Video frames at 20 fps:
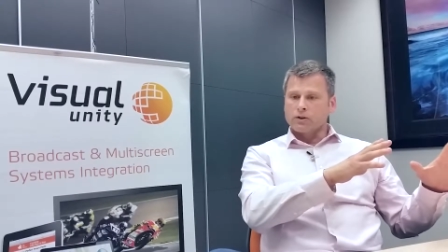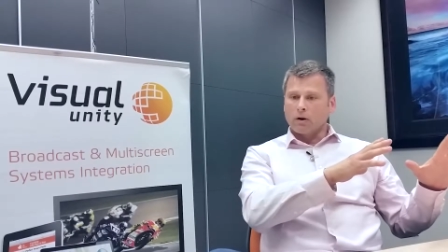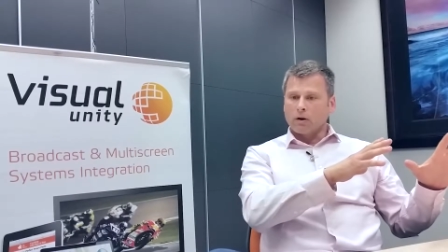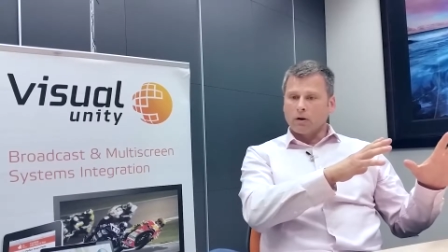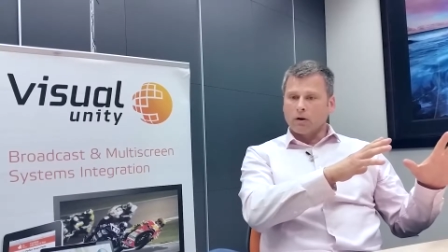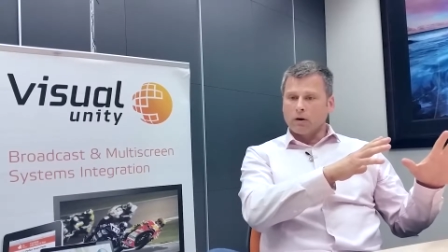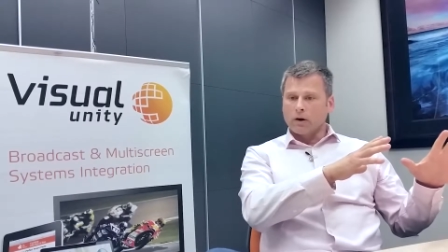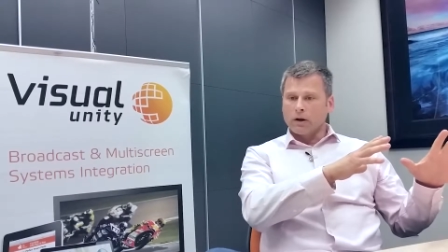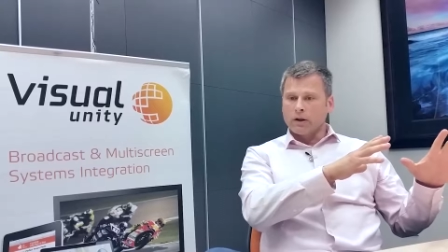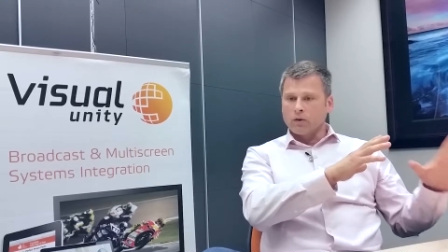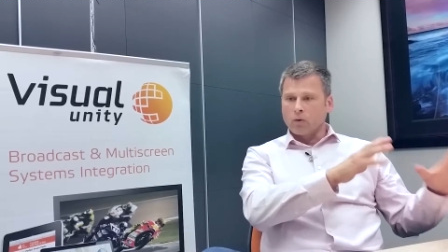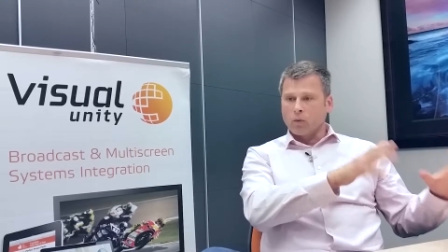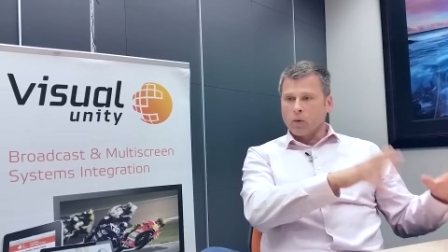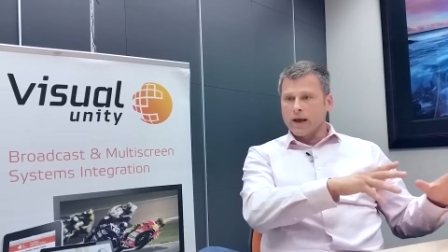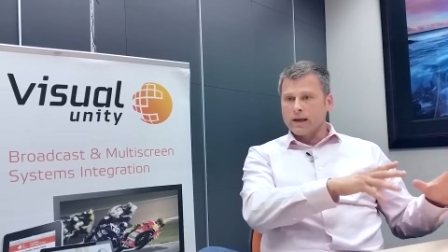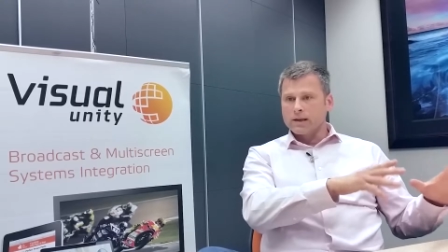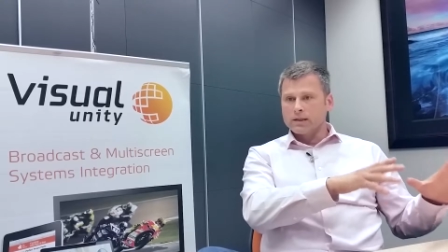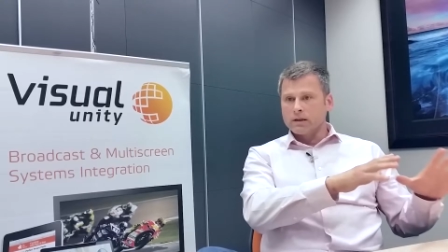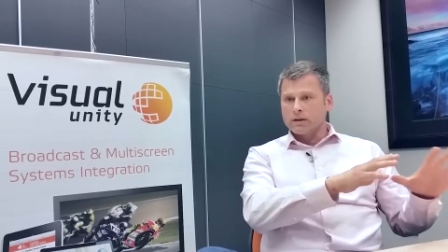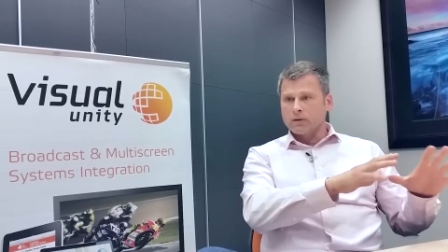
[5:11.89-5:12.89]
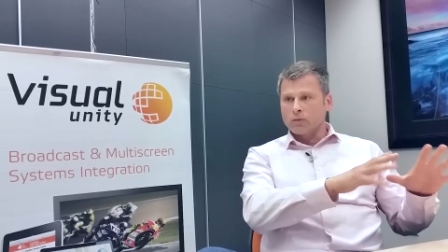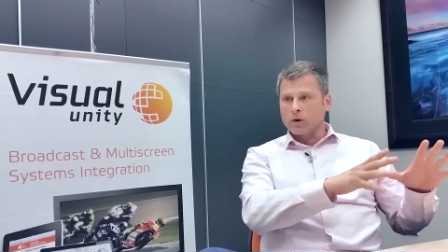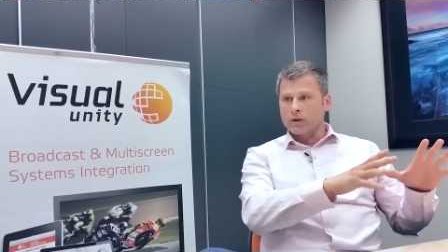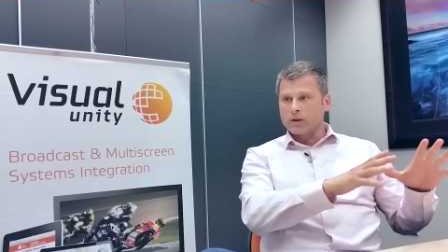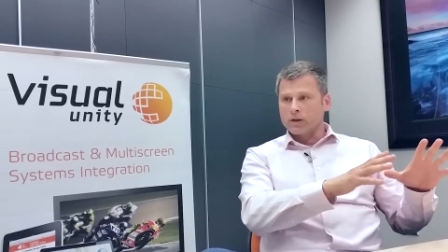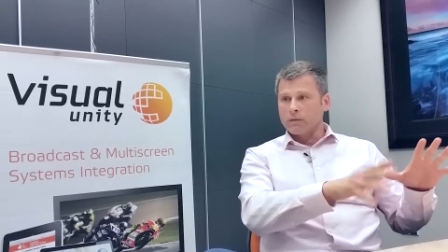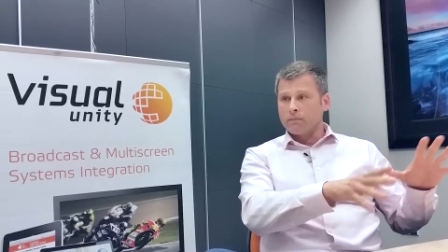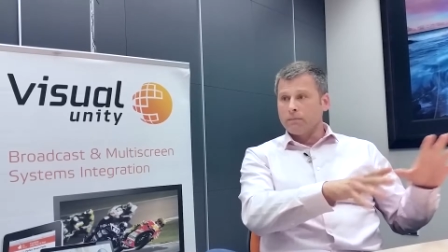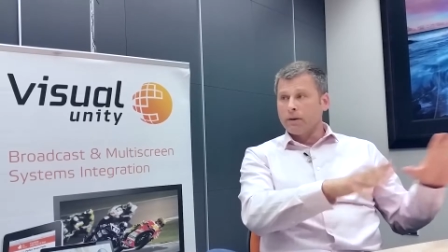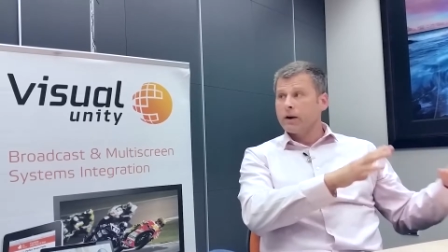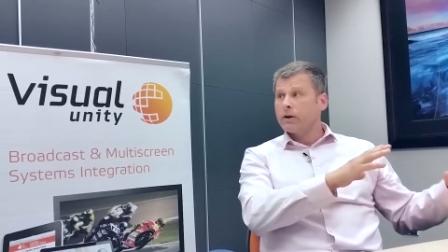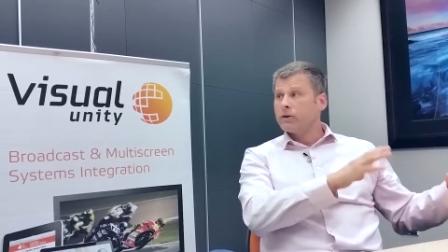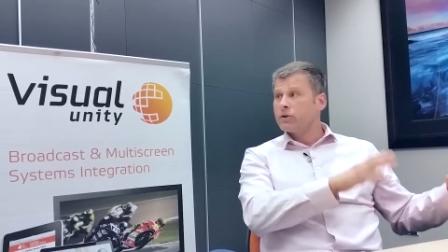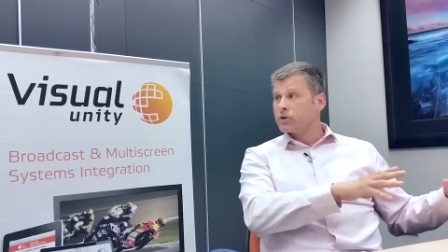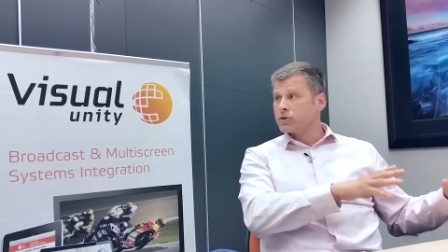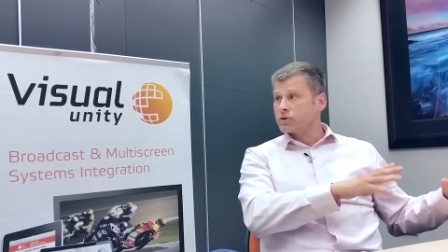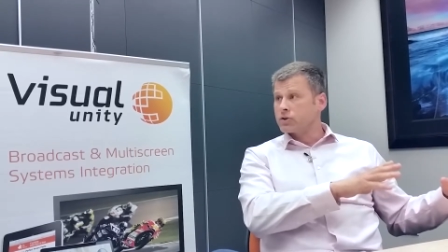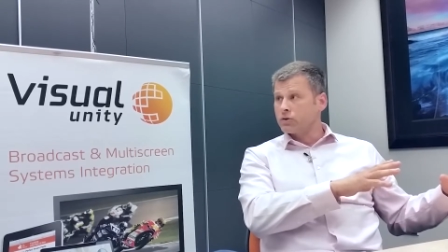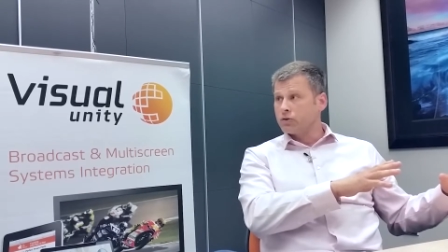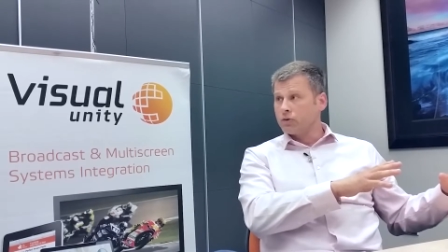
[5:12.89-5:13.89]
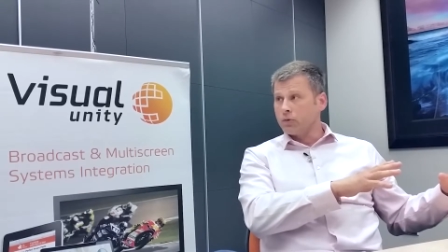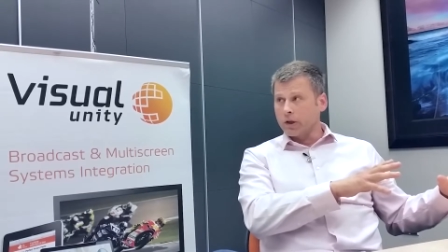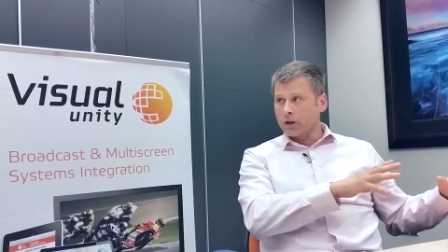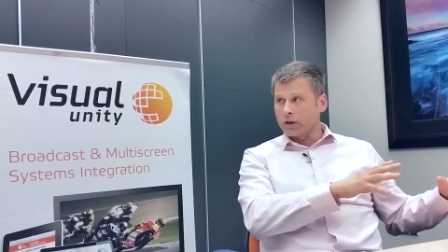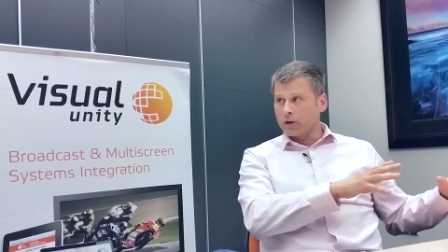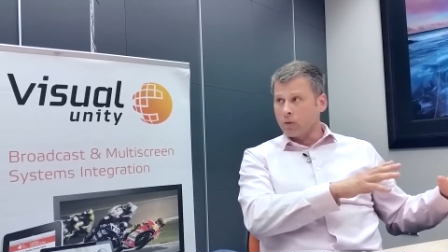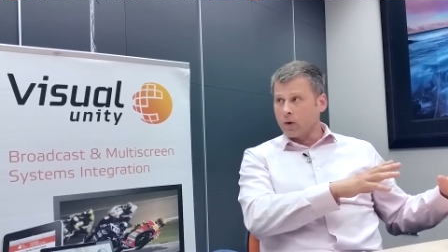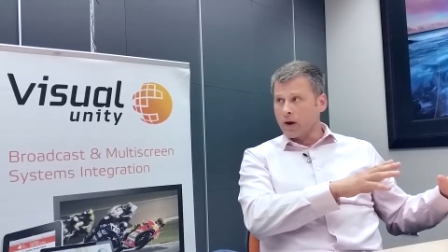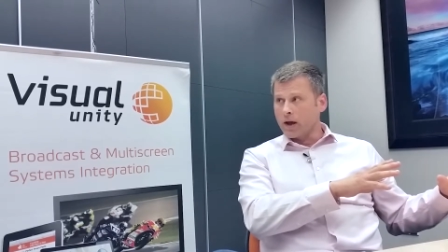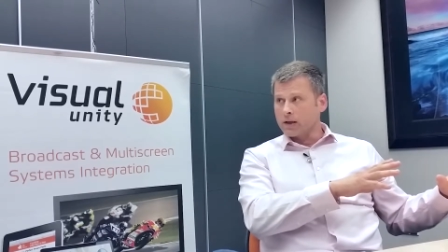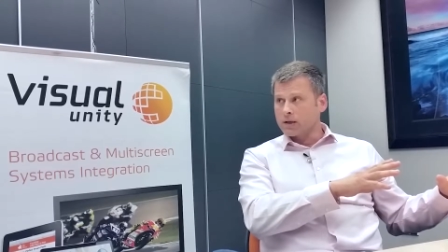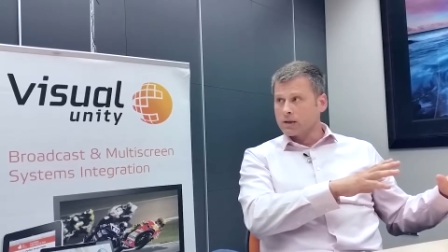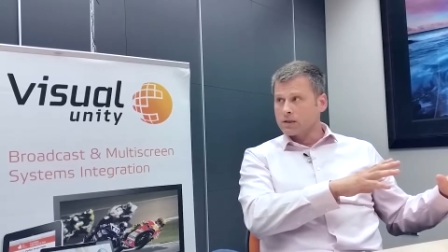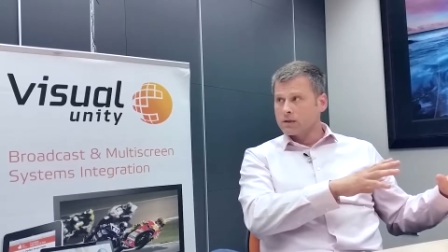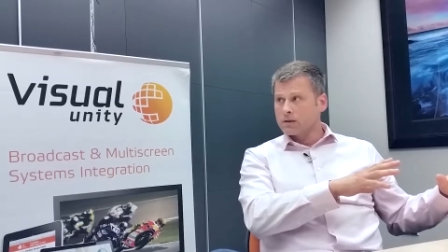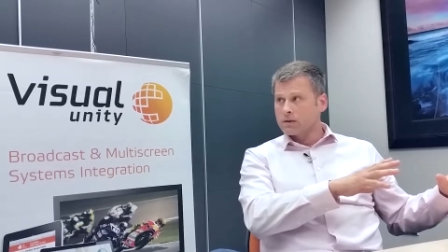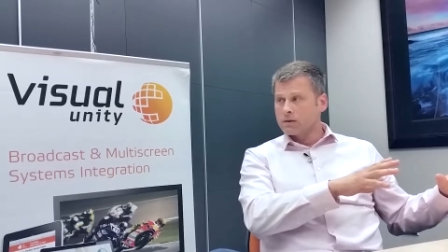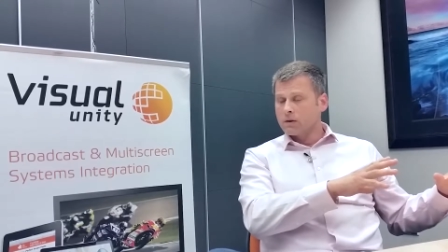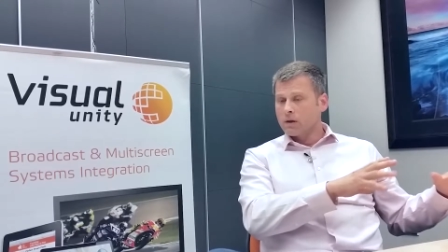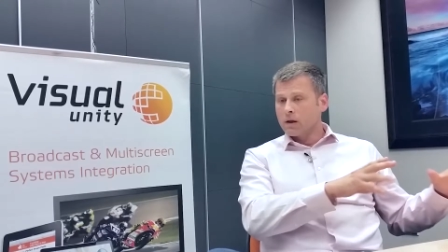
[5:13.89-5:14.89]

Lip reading: are in the West and what the competitors are doing in the West,